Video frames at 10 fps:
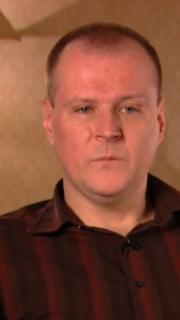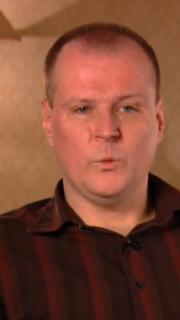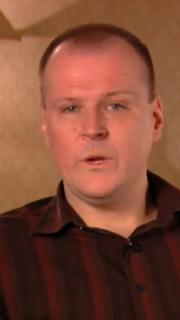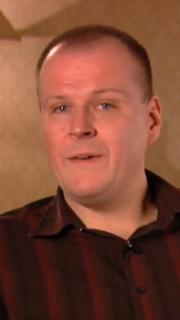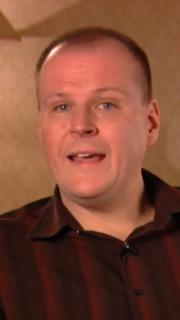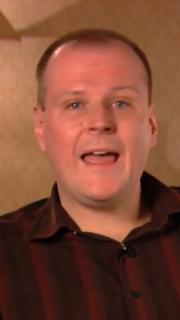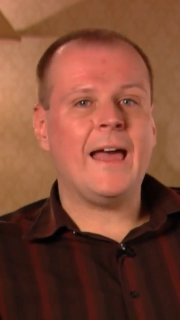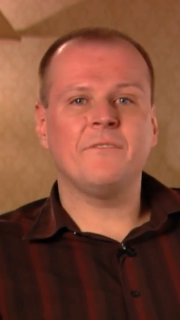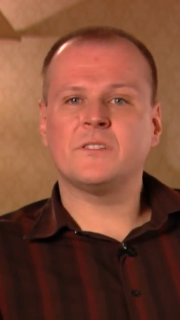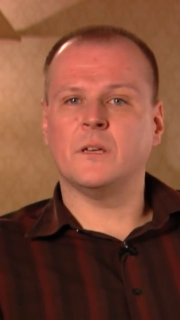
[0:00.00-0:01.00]
we may
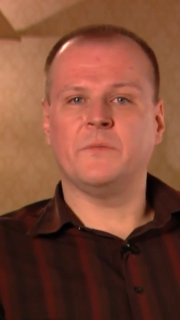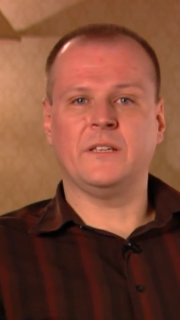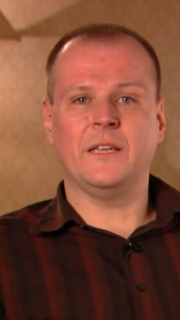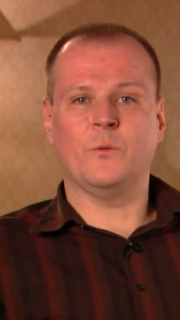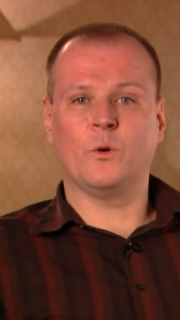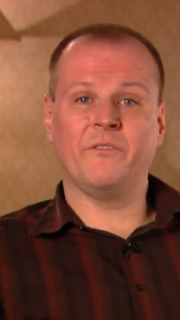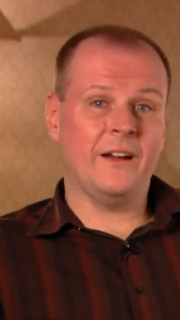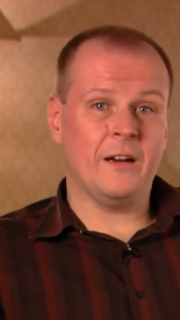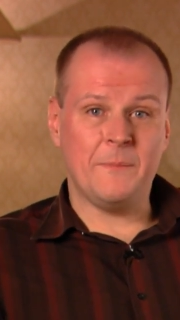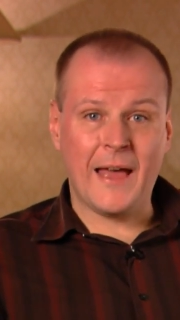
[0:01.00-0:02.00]
have something that we're
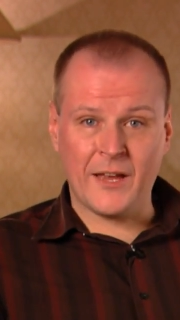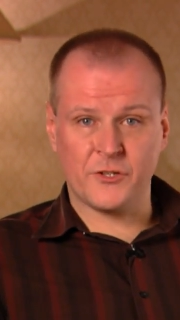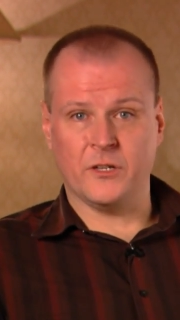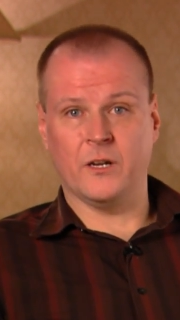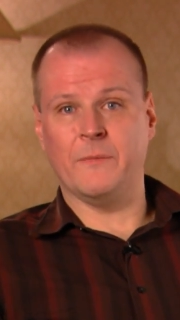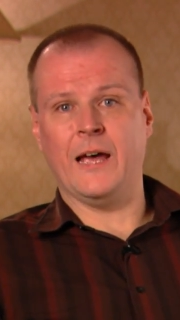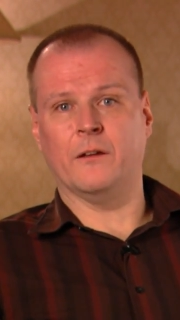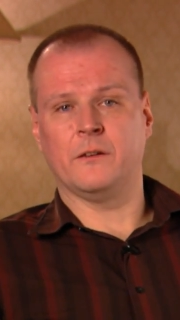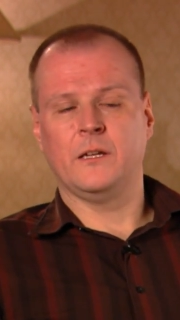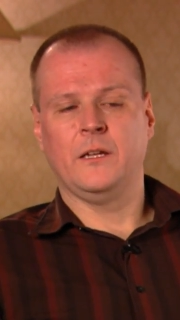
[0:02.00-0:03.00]
very passionate about.